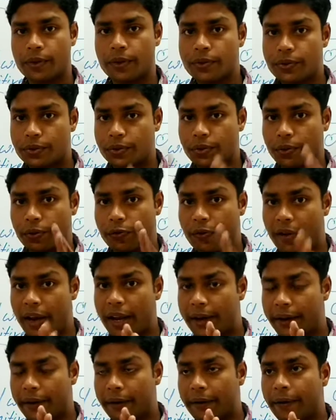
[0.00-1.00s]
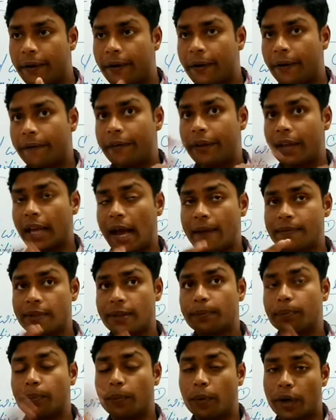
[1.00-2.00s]
So when we have
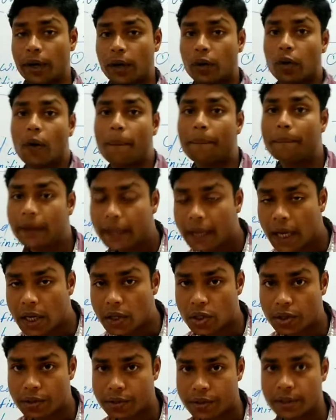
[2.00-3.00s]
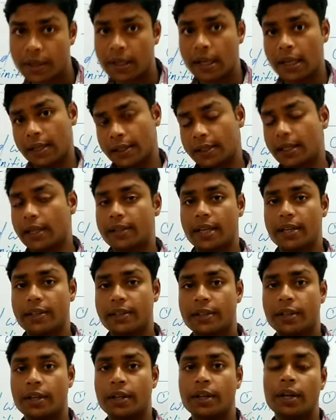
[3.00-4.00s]
some moral obligations, such
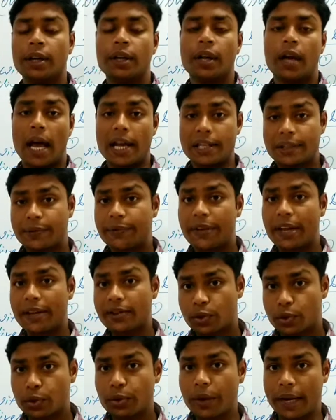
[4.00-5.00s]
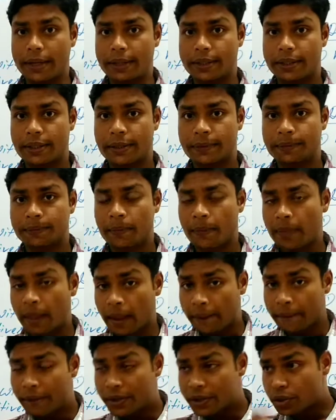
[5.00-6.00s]
as we are students,
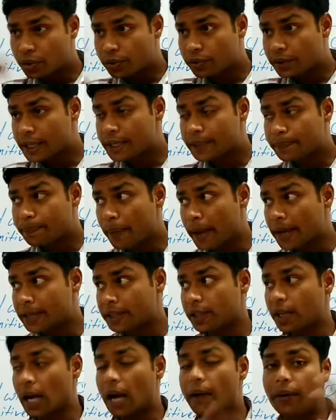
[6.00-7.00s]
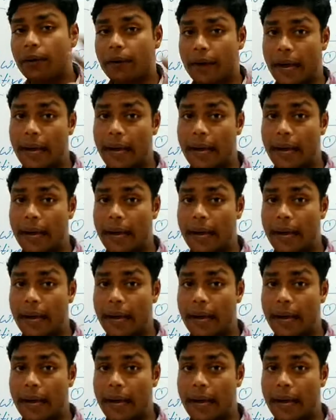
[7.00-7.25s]
we should respect our